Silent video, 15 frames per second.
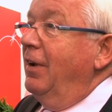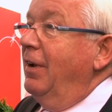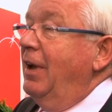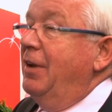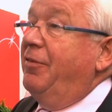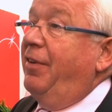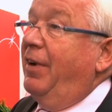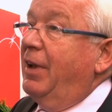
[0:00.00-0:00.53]

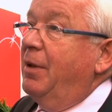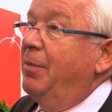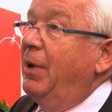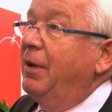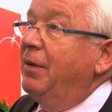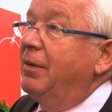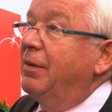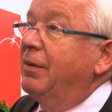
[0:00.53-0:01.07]

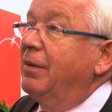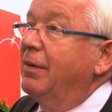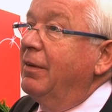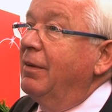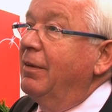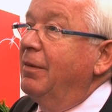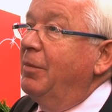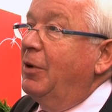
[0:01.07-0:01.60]
Environment,
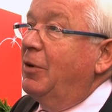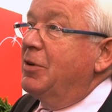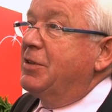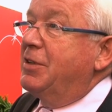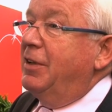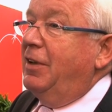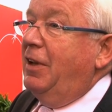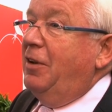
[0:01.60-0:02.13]

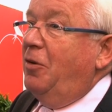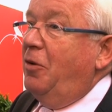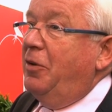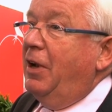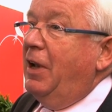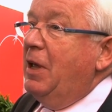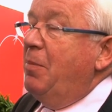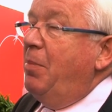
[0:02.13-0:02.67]
because on
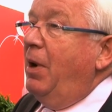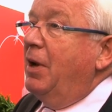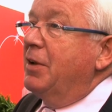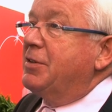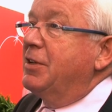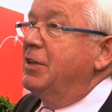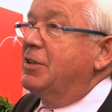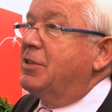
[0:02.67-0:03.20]
the lay
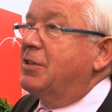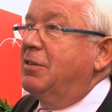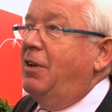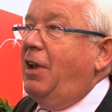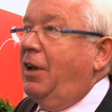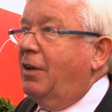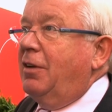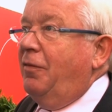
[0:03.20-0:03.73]
barge it's
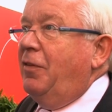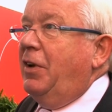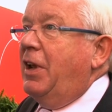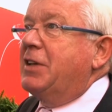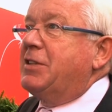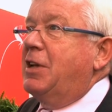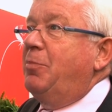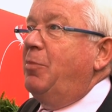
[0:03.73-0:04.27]
like what
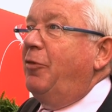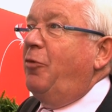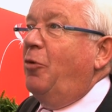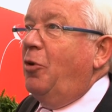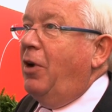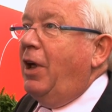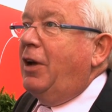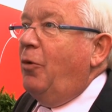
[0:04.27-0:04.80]
I said
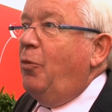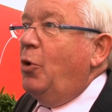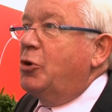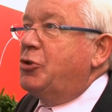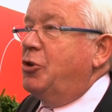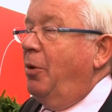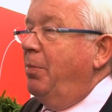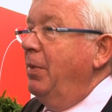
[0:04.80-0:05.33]
before, like a
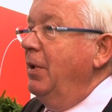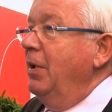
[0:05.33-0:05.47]
workshop.